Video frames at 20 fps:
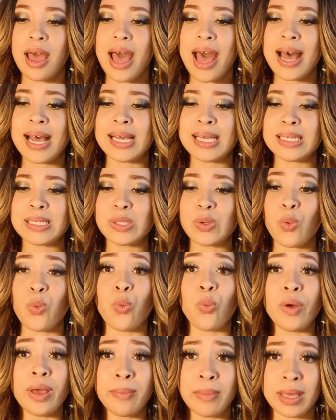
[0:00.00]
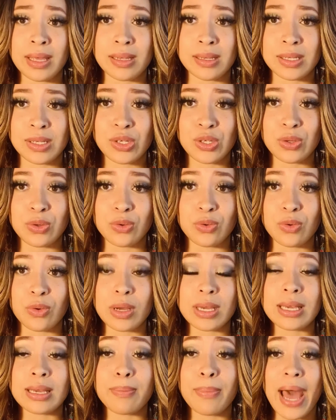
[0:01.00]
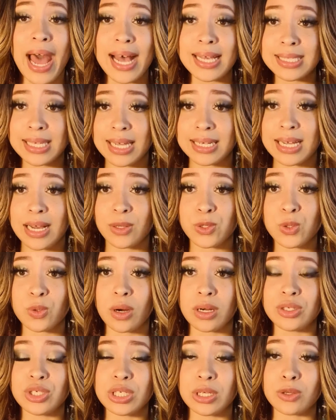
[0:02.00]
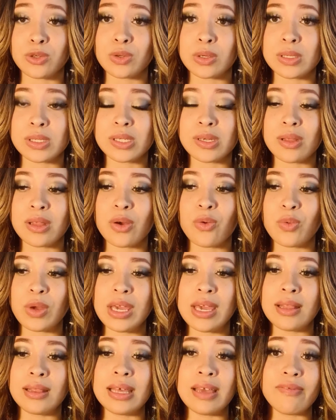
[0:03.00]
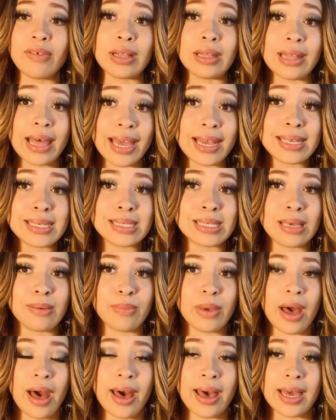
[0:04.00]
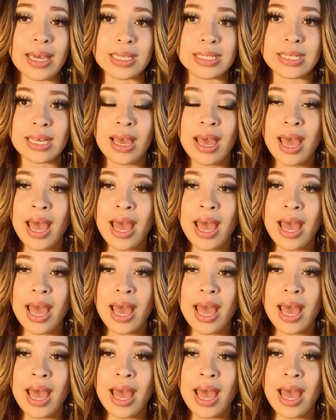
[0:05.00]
as women to pass that down to our children so that we leave a legacy behind,